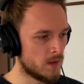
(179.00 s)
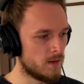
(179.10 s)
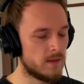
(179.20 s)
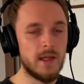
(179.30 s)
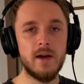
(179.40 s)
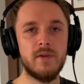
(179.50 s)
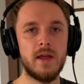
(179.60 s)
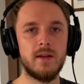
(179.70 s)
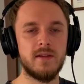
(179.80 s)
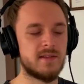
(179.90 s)
Then I've
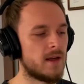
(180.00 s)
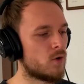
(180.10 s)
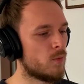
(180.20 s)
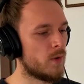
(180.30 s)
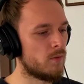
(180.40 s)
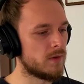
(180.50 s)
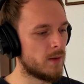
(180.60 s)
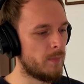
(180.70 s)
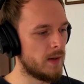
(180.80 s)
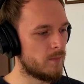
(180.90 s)
added this echo bar with the
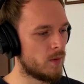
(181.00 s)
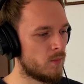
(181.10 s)
ping pong